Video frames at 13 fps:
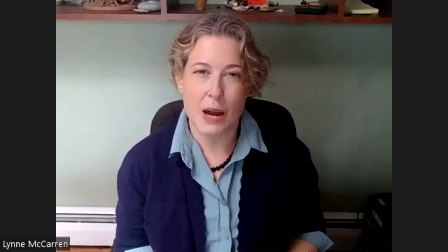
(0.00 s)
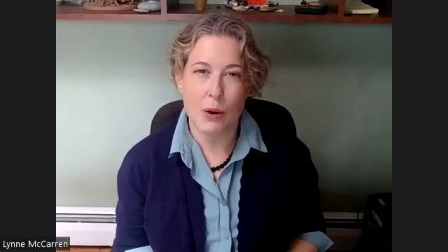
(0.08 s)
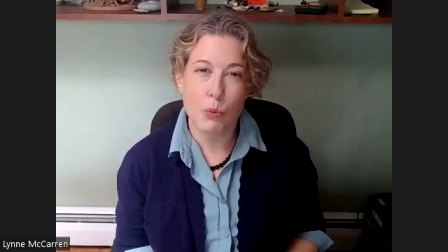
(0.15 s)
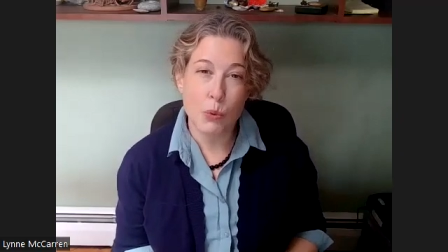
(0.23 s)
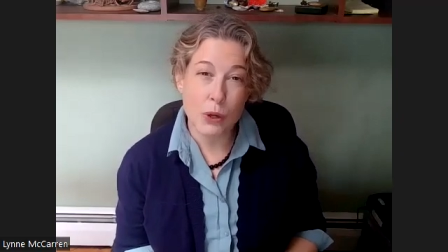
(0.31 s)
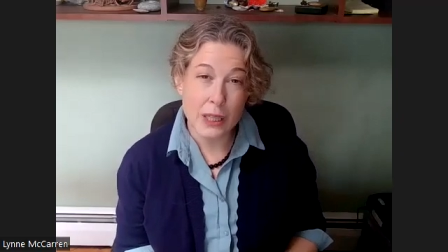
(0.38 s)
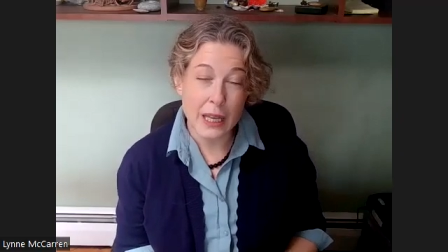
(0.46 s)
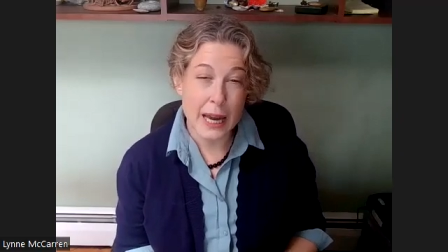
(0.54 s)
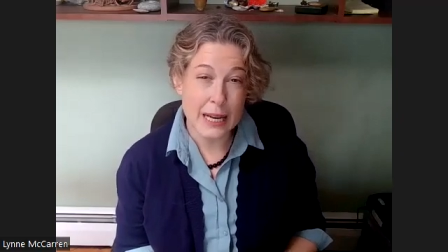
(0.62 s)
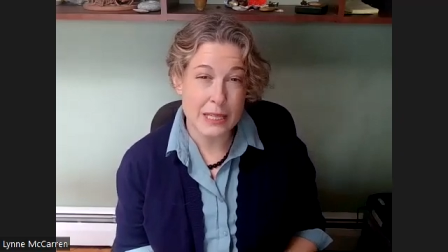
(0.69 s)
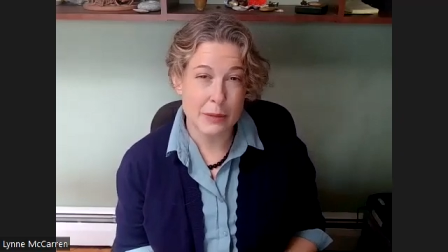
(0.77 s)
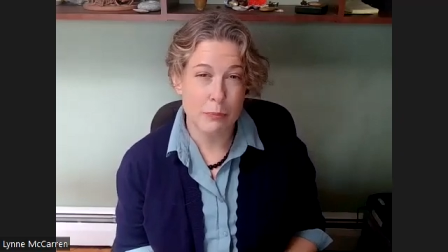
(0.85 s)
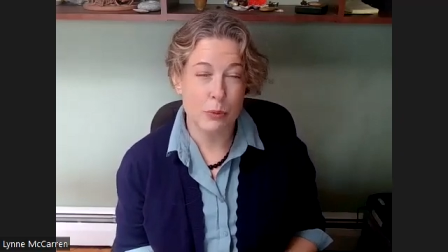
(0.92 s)
I would
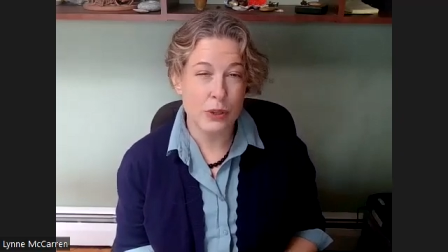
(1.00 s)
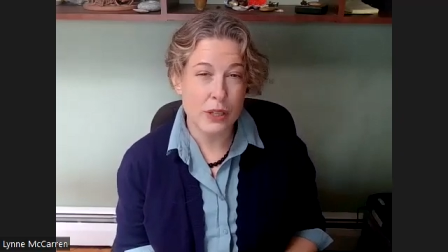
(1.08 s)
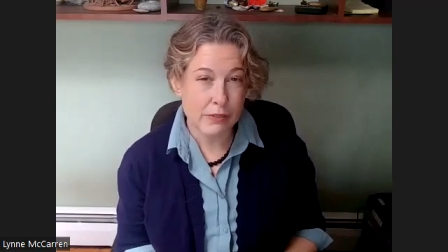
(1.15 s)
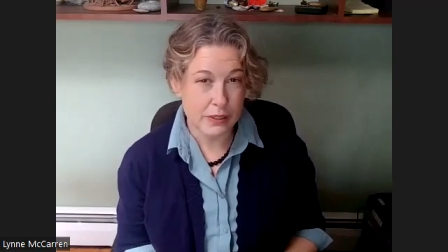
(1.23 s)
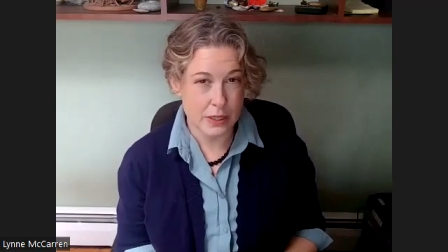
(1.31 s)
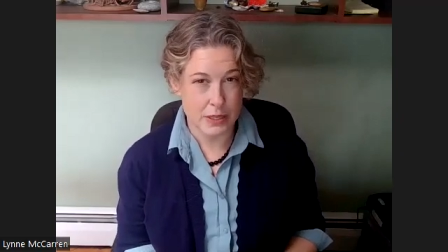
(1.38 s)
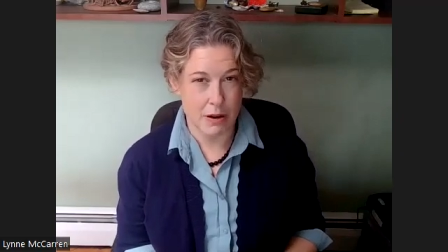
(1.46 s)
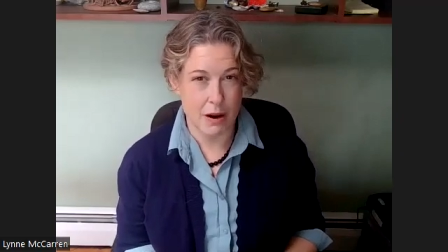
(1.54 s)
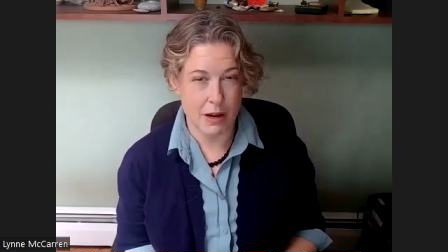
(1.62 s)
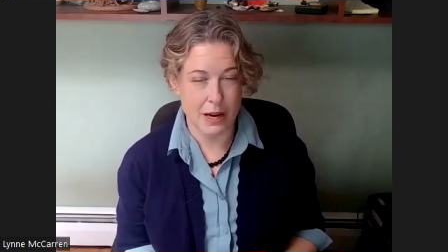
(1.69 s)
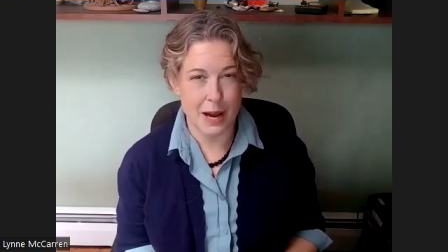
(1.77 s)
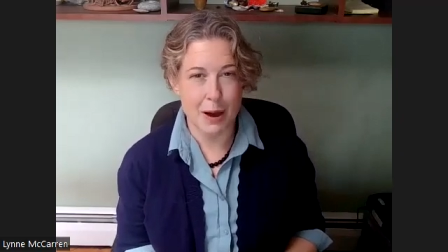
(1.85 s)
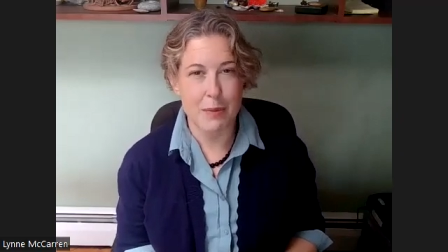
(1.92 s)
like to briefly talk
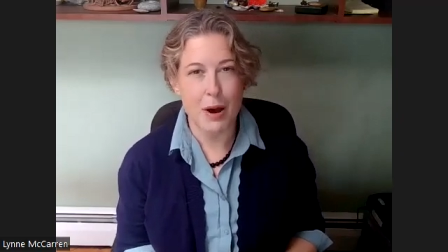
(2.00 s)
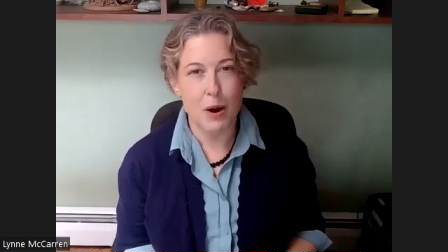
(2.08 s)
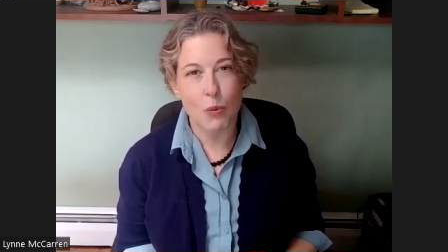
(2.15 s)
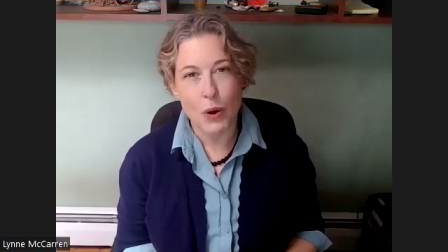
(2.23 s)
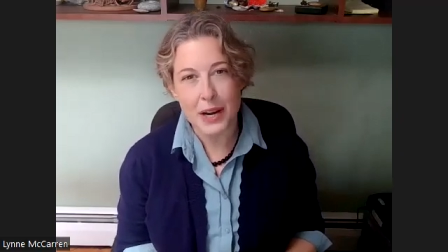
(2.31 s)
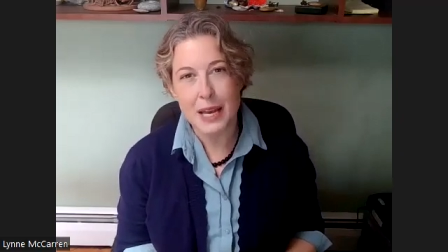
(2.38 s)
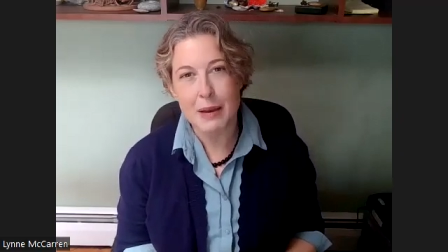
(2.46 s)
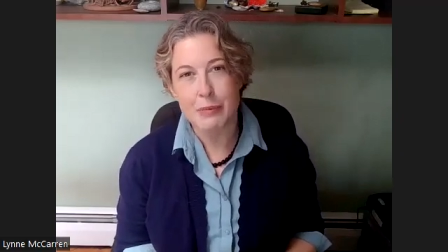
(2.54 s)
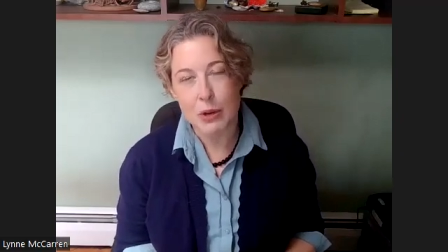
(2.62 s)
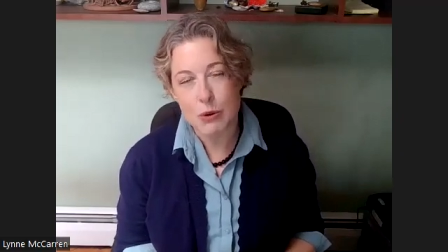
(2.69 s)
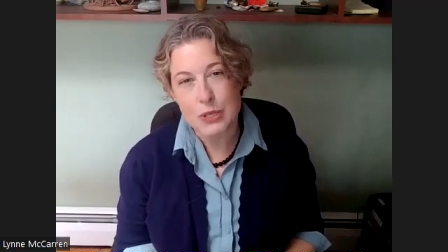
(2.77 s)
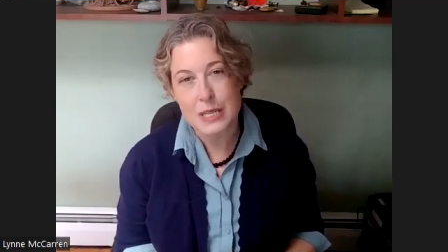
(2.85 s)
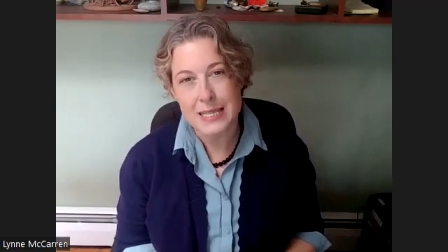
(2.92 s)
about what
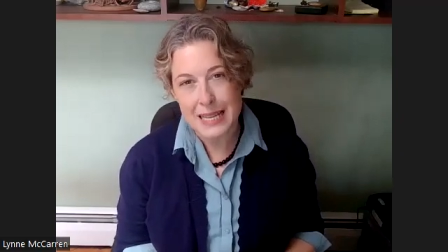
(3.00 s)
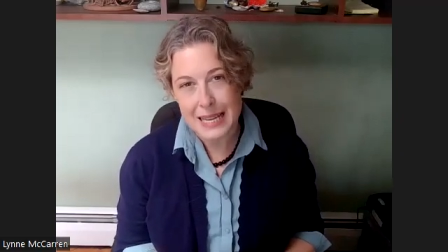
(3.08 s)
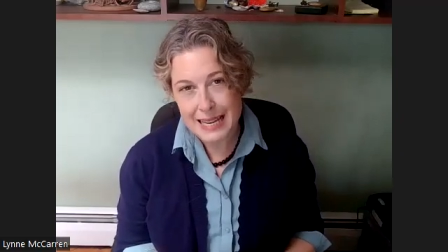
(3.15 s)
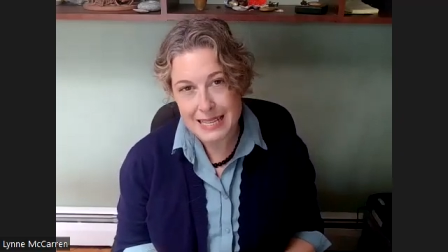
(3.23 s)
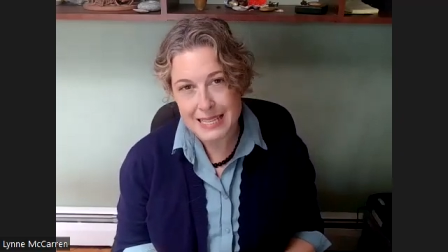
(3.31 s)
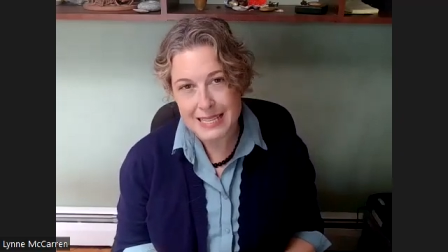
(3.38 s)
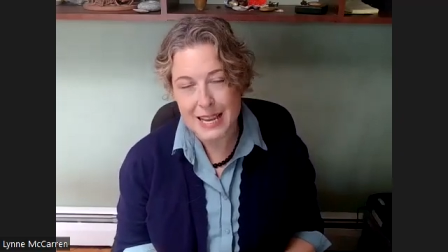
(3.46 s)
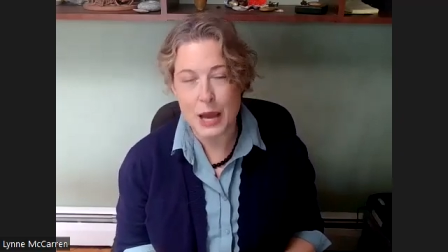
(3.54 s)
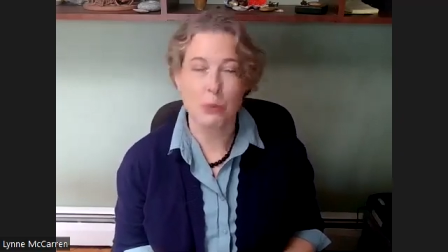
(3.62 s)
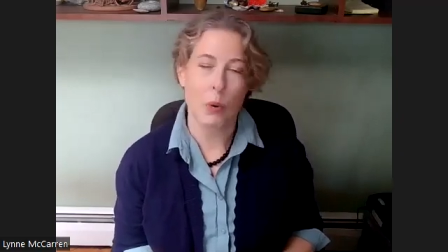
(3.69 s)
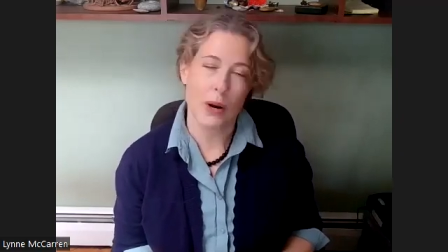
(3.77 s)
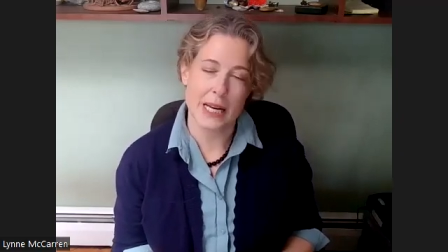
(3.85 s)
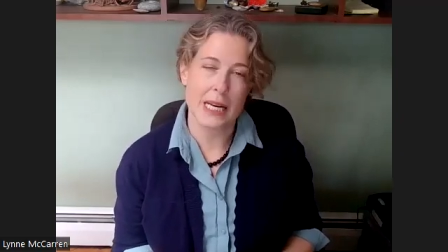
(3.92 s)
hypnosis is
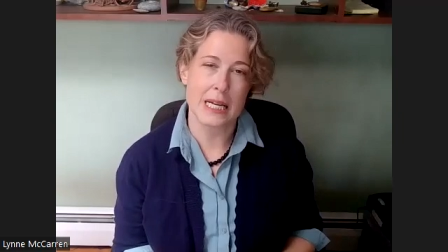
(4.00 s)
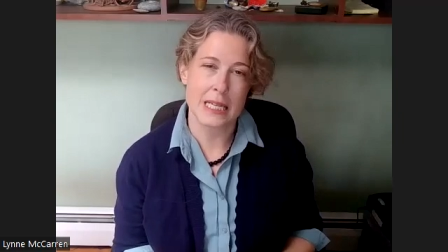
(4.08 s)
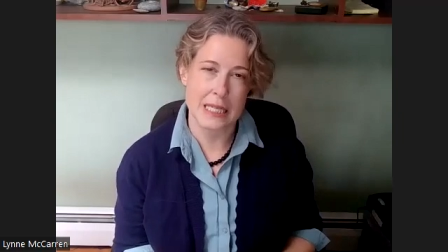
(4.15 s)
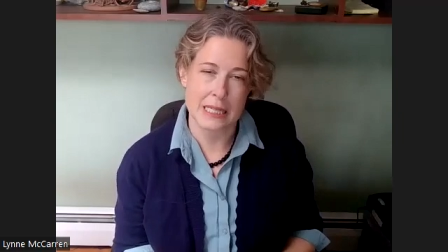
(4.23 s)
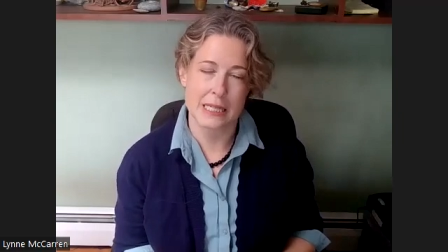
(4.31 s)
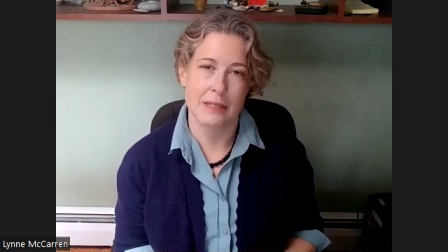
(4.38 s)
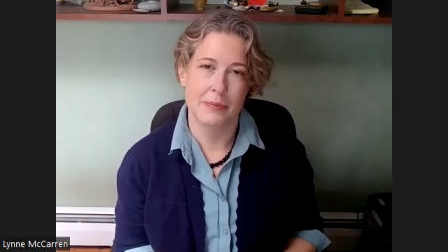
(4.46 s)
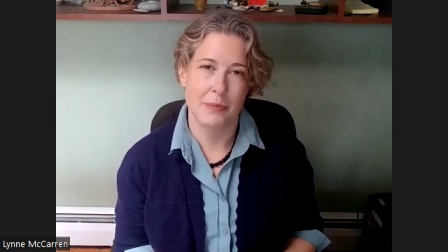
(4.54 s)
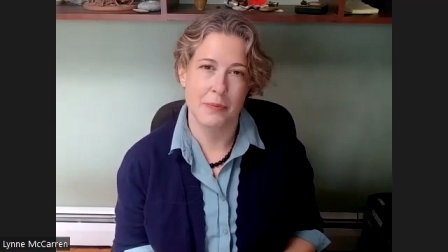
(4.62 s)
and what it isn't.